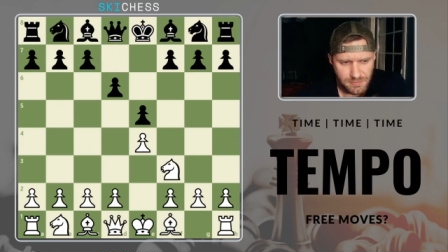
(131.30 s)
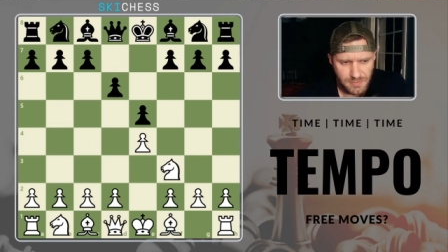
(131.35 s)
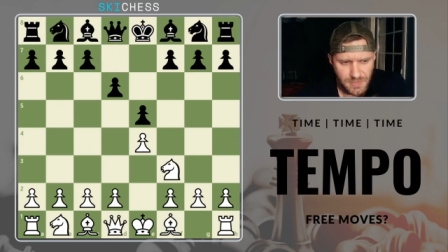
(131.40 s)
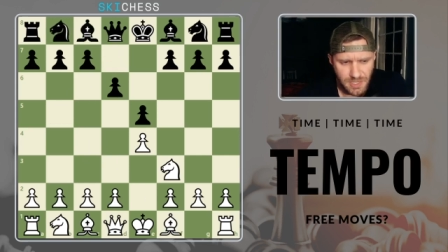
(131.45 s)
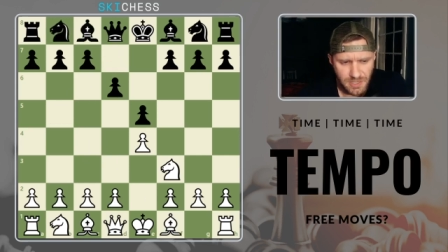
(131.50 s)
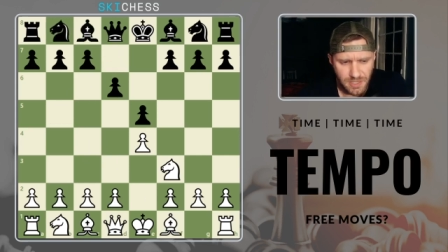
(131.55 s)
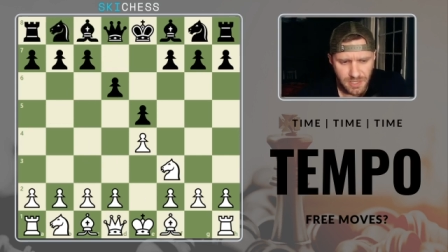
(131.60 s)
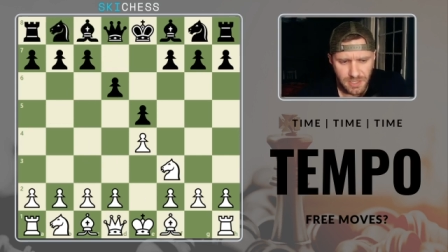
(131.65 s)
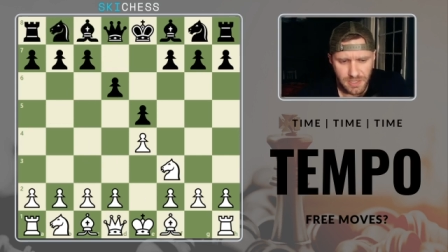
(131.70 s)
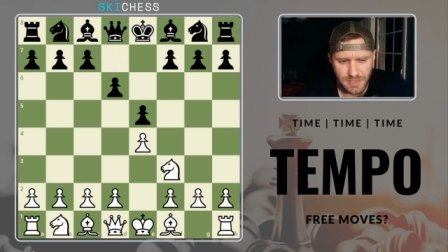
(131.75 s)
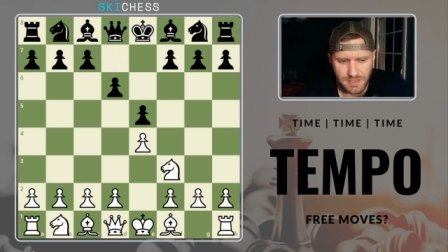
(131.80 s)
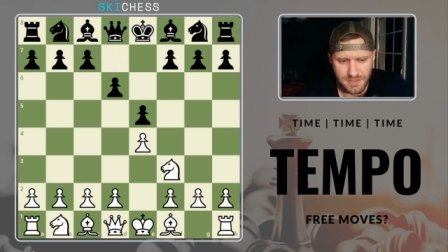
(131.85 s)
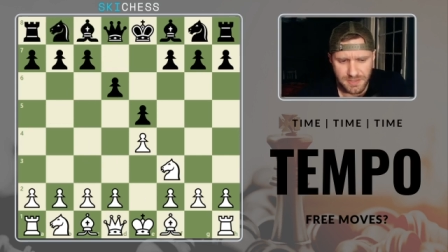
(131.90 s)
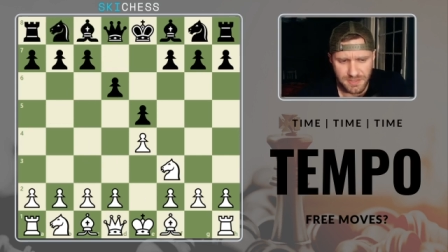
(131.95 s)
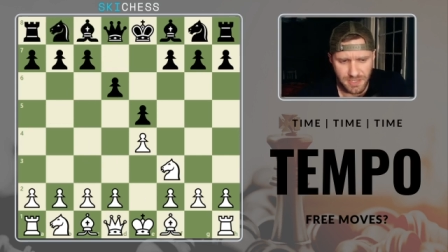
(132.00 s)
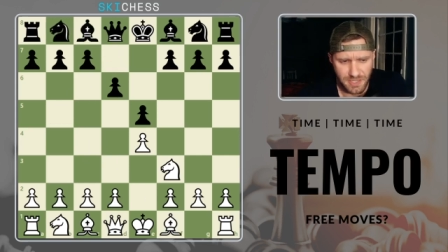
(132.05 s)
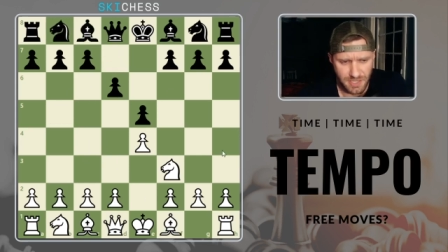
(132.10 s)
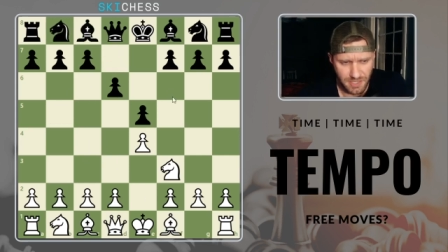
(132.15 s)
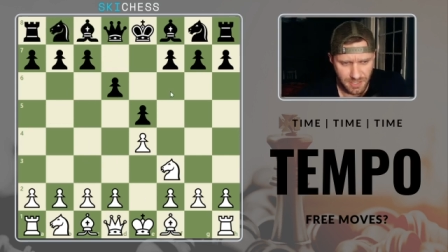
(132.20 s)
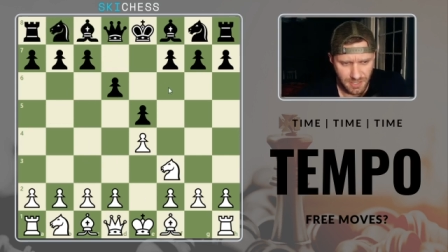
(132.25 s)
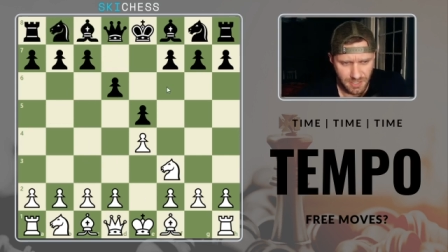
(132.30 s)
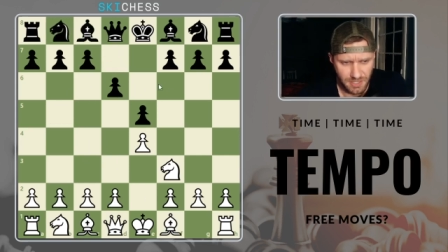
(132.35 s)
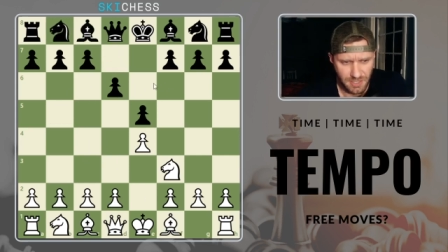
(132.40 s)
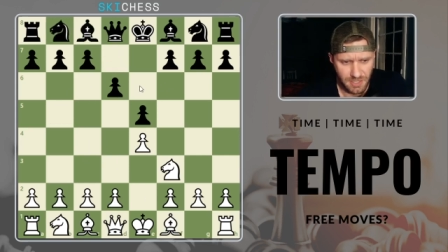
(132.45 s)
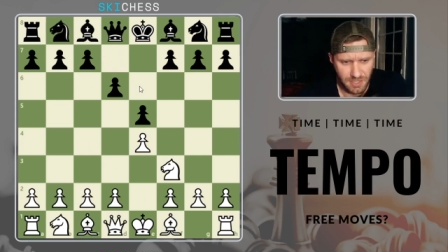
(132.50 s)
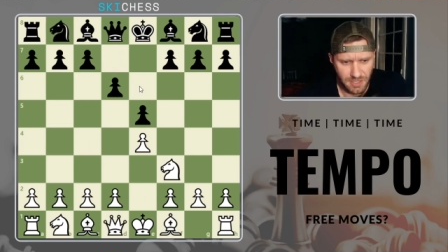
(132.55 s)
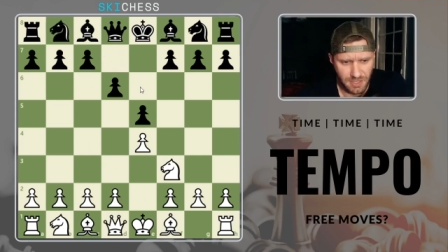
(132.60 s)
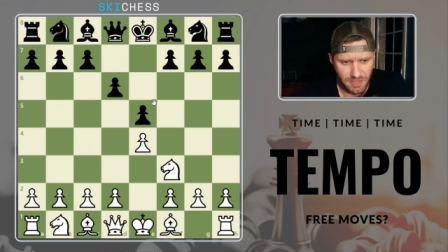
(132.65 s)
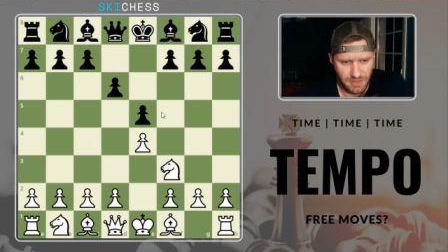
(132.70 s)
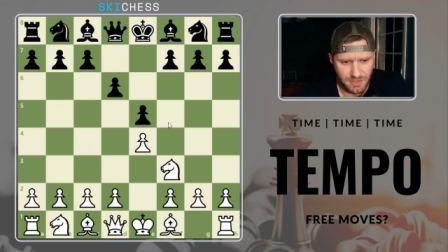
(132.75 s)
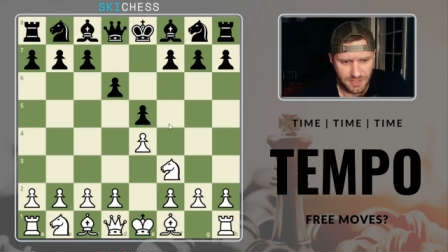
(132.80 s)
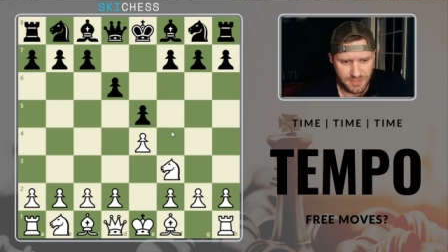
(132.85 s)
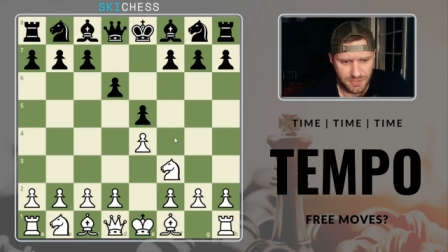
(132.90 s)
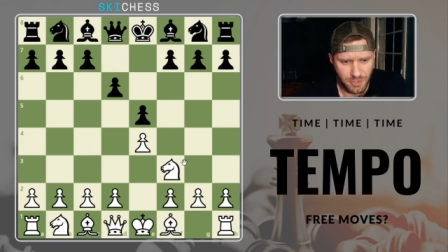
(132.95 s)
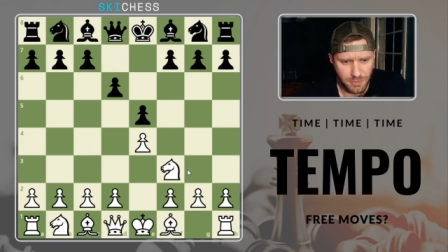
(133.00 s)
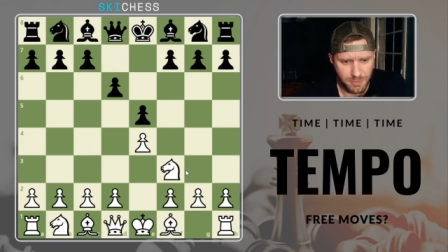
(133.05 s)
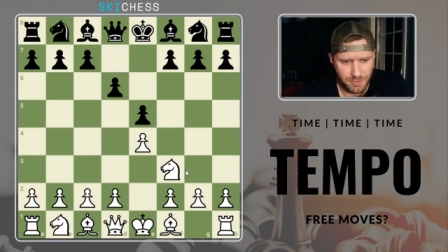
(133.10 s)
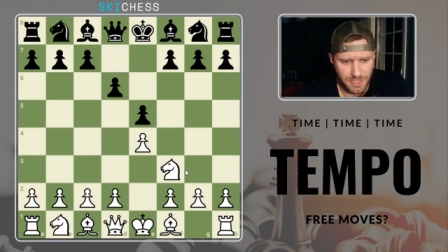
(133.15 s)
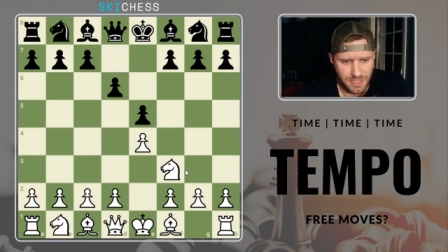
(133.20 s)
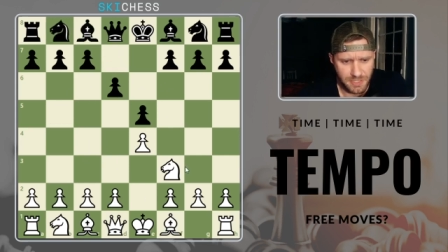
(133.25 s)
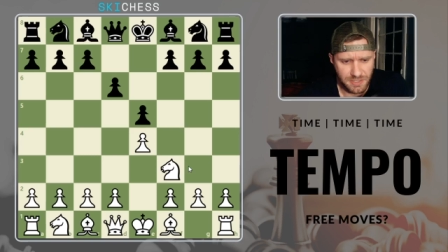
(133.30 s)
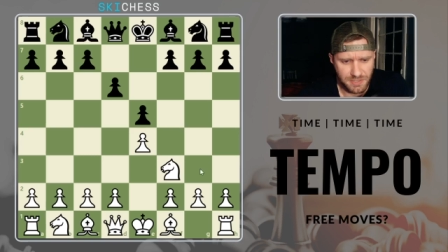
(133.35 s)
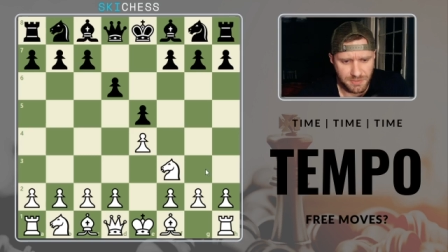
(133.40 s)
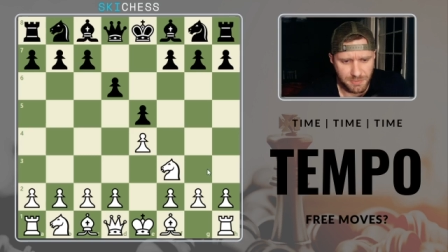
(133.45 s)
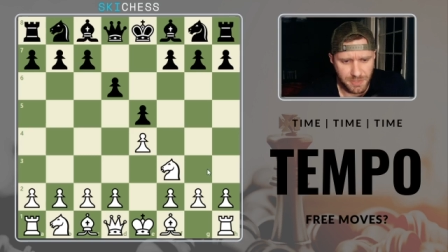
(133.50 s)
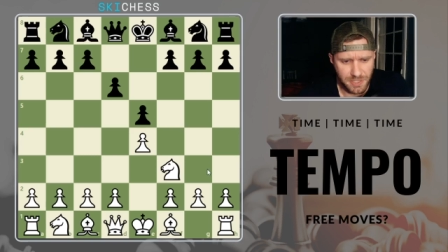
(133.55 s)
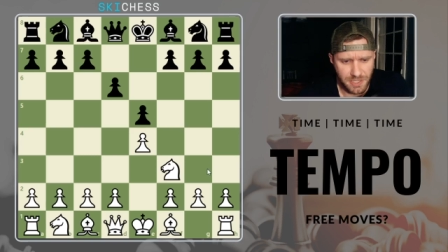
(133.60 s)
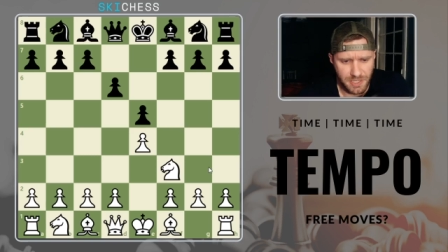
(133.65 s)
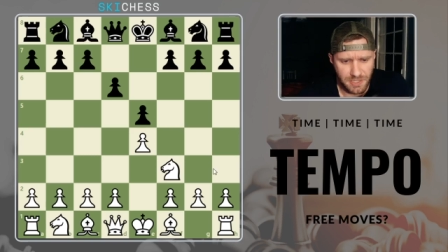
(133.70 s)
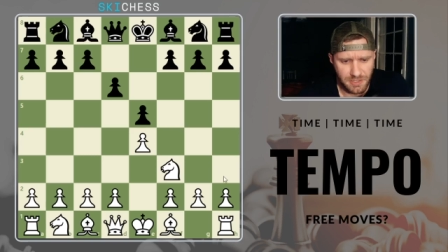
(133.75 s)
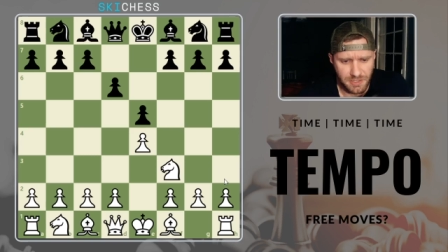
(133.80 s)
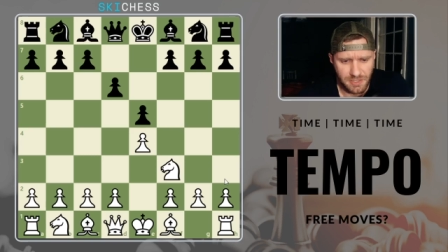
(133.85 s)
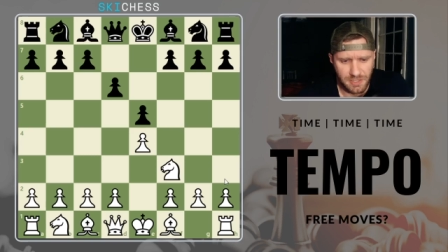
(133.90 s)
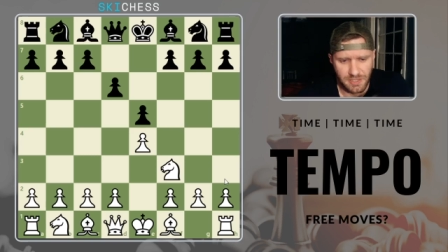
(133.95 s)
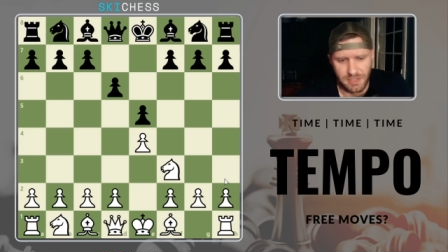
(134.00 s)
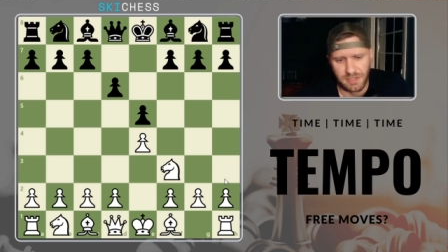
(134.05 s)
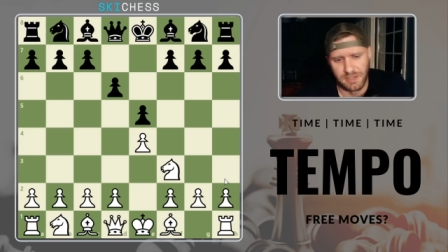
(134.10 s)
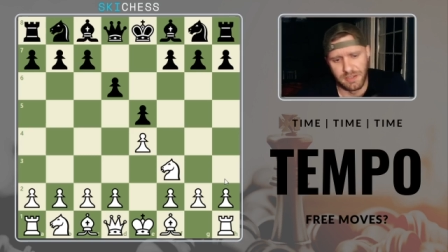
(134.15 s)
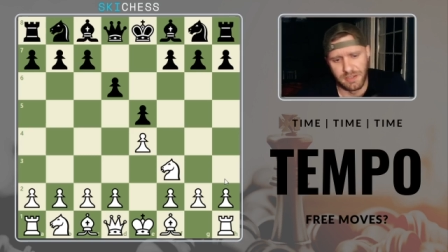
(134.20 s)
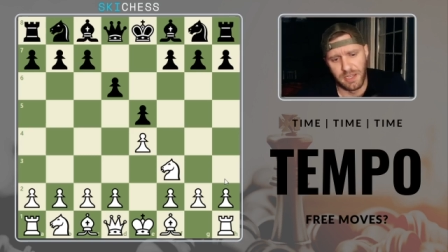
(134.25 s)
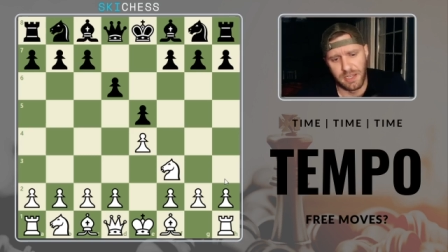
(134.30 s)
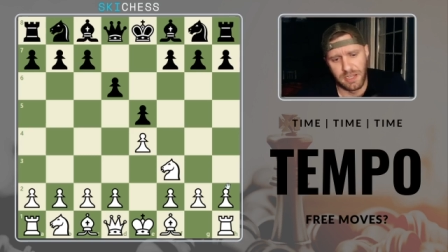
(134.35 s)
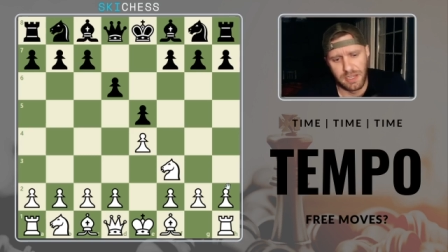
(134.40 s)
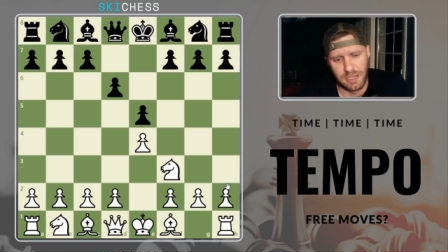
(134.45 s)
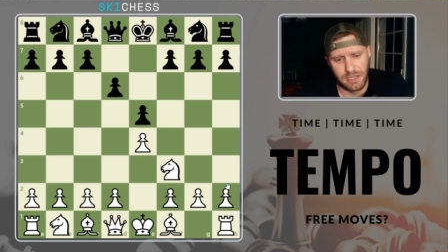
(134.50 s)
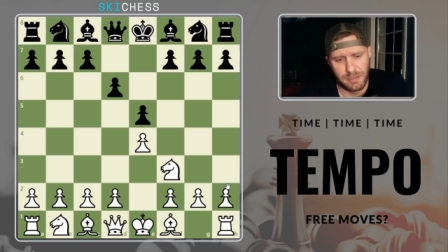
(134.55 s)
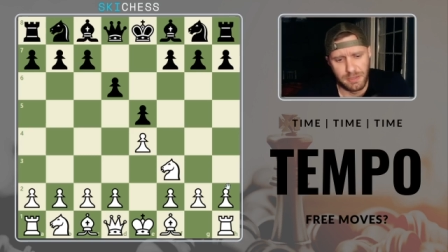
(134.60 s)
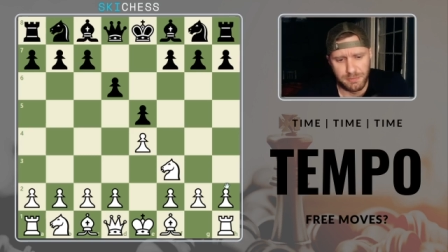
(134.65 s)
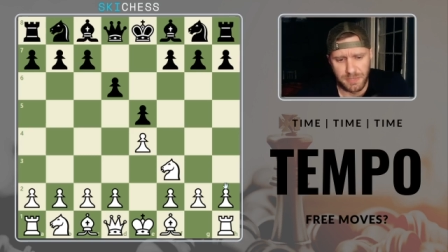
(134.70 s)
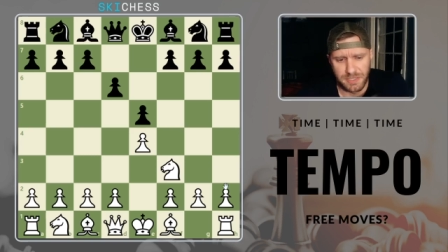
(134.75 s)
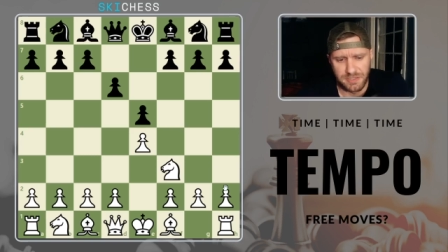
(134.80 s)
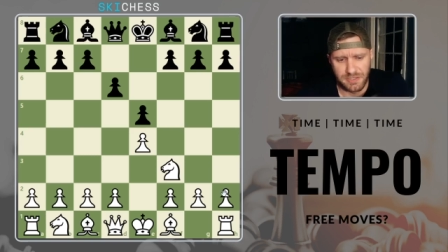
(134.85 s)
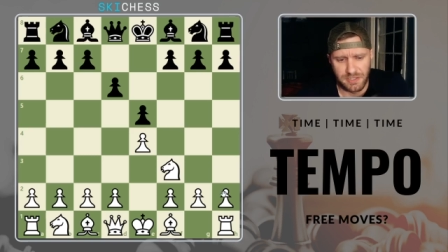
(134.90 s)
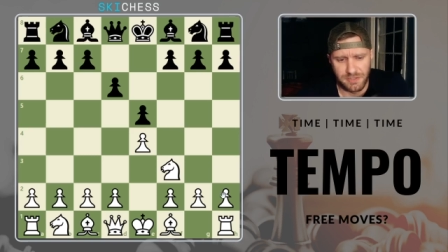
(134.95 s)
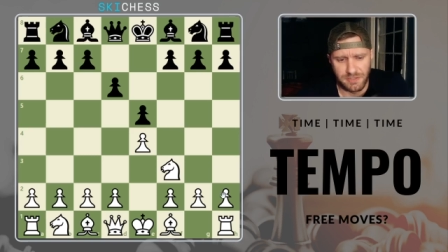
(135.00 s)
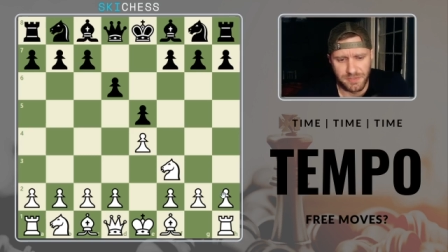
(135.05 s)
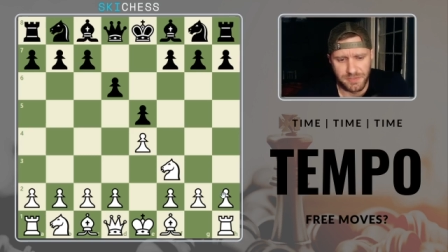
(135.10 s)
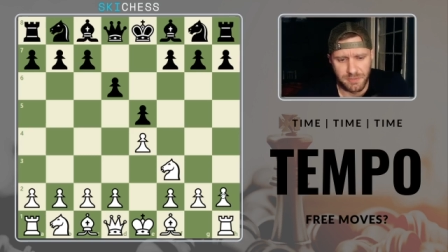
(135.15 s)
uh, let's say this opening is played uh, myself.